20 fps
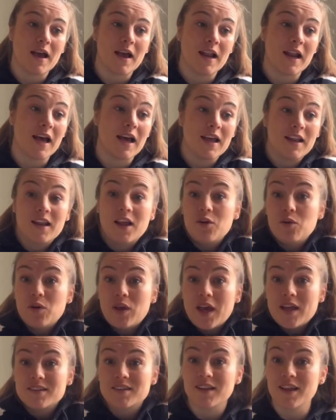and I now
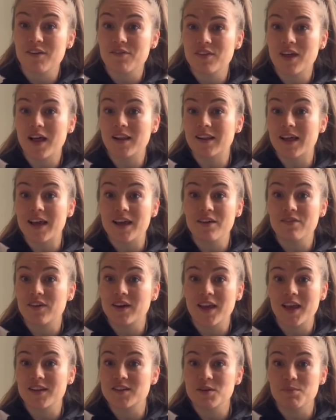get to live that life. I
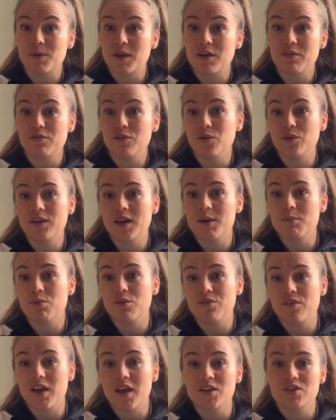get to be a full time
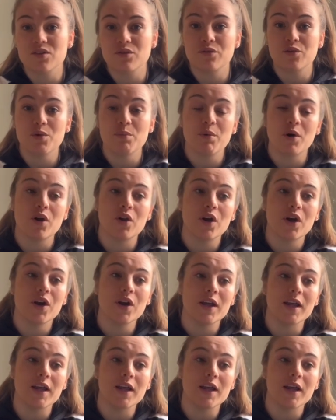professional footballer,